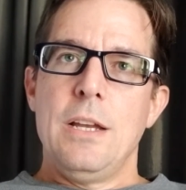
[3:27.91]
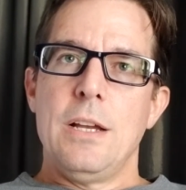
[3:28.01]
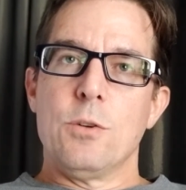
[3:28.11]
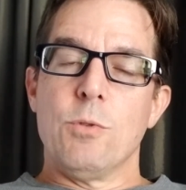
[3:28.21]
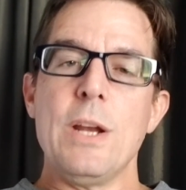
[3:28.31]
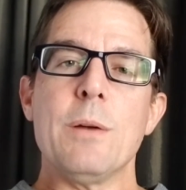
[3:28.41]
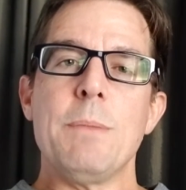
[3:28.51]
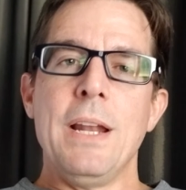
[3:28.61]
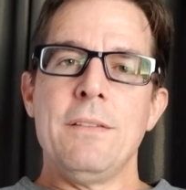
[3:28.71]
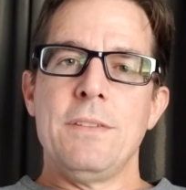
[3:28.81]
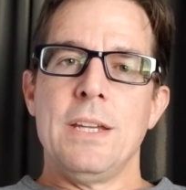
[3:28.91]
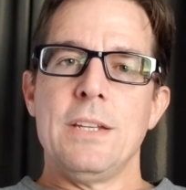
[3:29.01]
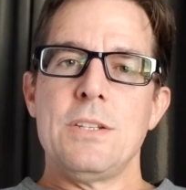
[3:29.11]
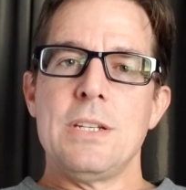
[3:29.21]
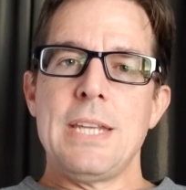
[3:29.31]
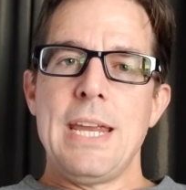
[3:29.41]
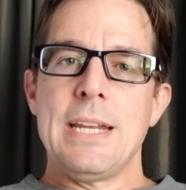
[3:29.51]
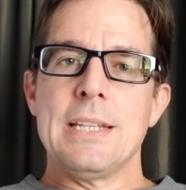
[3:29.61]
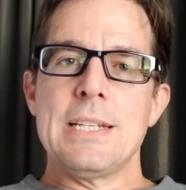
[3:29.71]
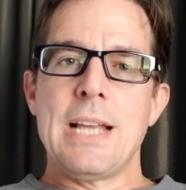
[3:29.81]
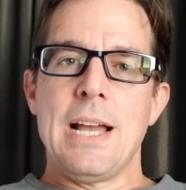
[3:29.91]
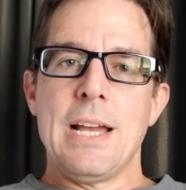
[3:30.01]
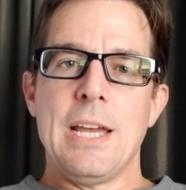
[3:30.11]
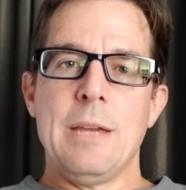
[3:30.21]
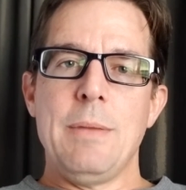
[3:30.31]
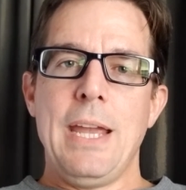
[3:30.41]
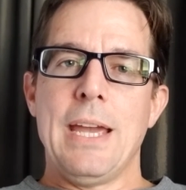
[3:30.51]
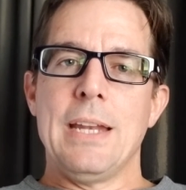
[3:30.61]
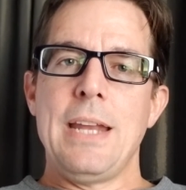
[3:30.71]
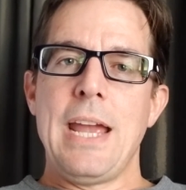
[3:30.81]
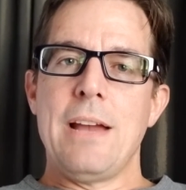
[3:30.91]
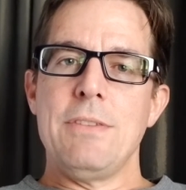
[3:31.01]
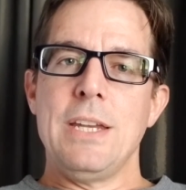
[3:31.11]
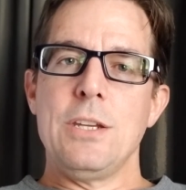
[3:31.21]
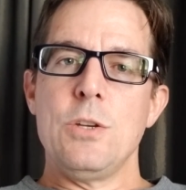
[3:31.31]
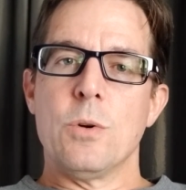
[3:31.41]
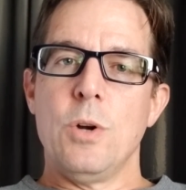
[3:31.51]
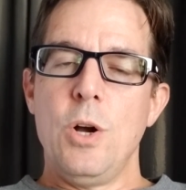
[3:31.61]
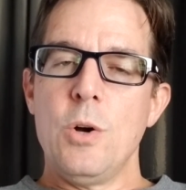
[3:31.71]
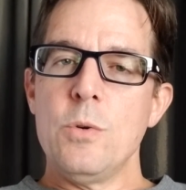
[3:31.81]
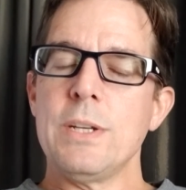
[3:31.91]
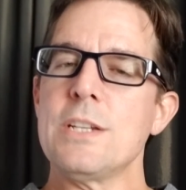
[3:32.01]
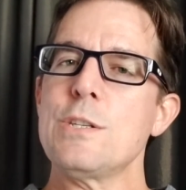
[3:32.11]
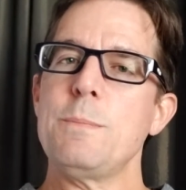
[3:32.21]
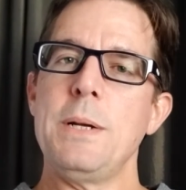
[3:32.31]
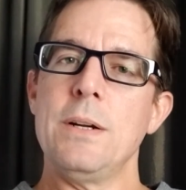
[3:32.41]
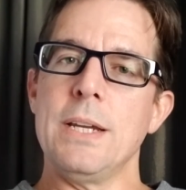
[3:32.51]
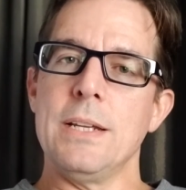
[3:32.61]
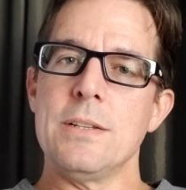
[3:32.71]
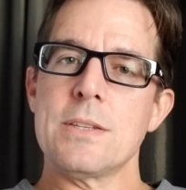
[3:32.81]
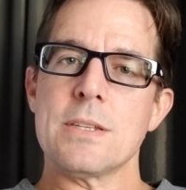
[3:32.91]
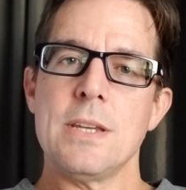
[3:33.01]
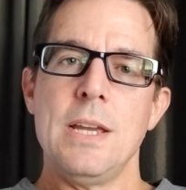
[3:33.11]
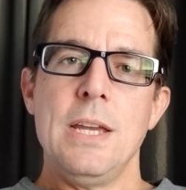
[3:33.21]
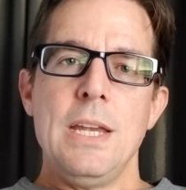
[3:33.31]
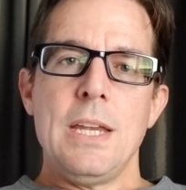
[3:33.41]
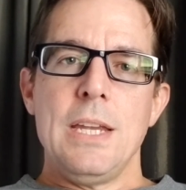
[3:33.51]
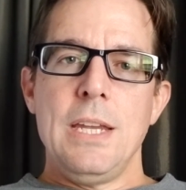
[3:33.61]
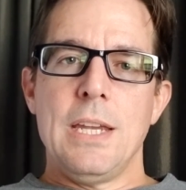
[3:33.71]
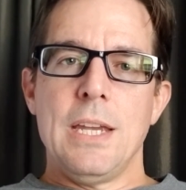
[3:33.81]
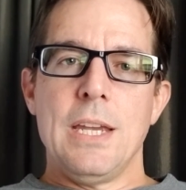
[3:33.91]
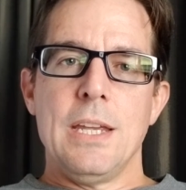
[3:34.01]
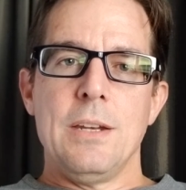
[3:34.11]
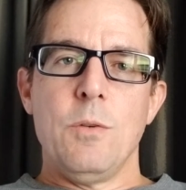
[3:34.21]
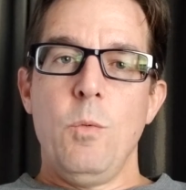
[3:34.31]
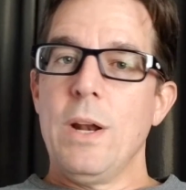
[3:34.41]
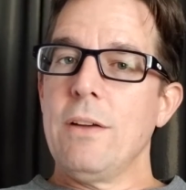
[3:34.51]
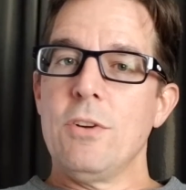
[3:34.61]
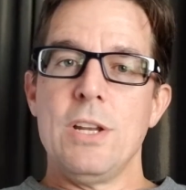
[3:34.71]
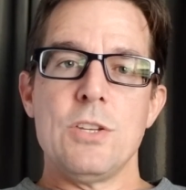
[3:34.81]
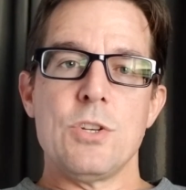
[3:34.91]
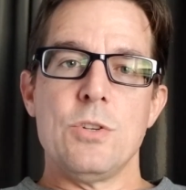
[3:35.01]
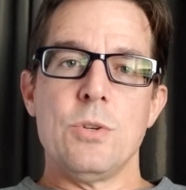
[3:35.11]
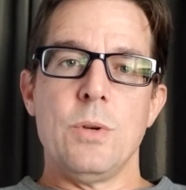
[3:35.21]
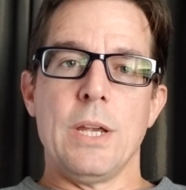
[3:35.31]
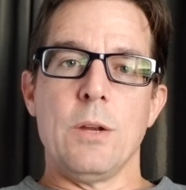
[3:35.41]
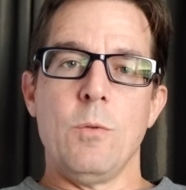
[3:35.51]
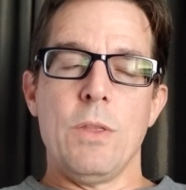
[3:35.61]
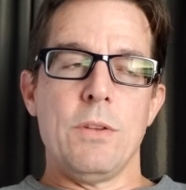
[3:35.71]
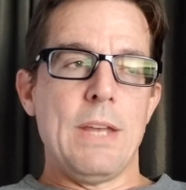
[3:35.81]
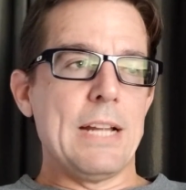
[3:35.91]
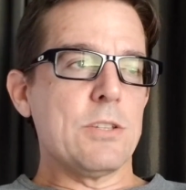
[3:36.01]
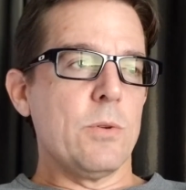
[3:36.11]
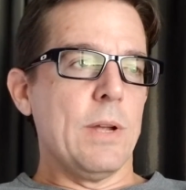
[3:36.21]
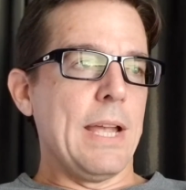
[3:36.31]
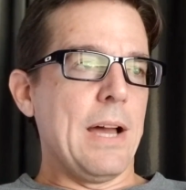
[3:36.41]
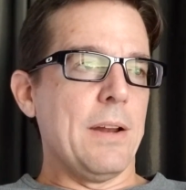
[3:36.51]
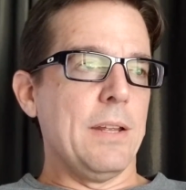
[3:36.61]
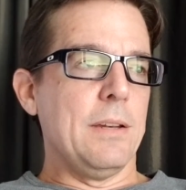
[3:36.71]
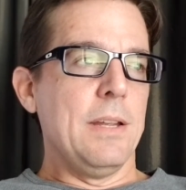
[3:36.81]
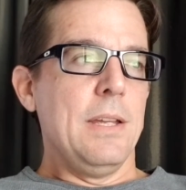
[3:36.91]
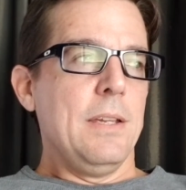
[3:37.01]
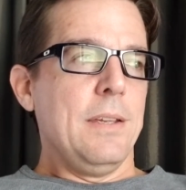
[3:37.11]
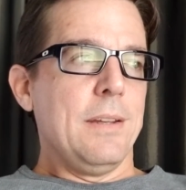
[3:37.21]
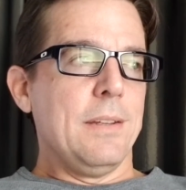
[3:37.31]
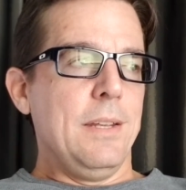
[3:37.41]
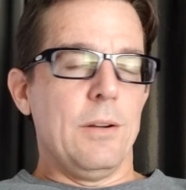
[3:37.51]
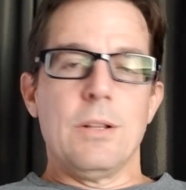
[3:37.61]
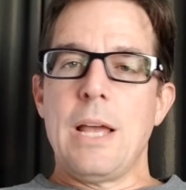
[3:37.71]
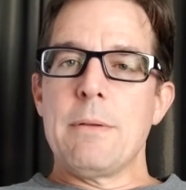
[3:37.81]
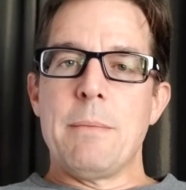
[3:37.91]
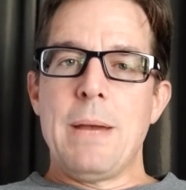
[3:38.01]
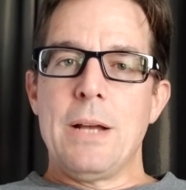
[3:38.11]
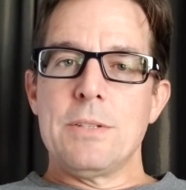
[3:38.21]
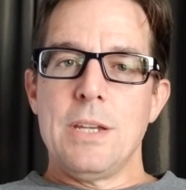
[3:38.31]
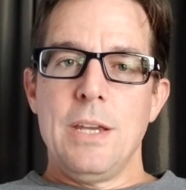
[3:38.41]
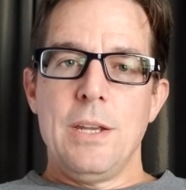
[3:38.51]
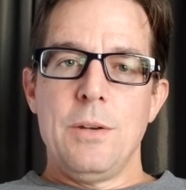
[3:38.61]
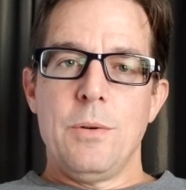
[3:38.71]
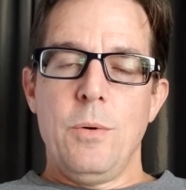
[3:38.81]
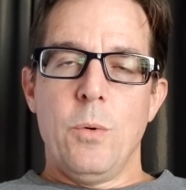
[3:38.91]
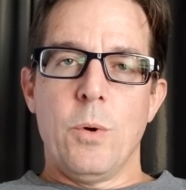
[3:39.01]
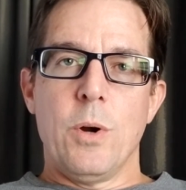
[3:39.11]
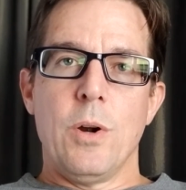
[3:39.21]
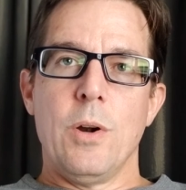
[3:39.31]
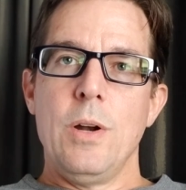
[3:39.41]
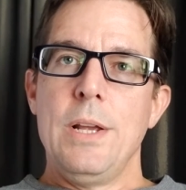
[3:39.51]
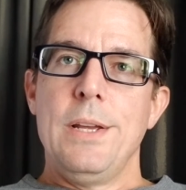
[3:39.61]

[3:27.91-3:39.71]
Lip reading: greater benefit to taking the time and having your own experience in whatever it is you're doing, whether that's going out and climbing a mountain or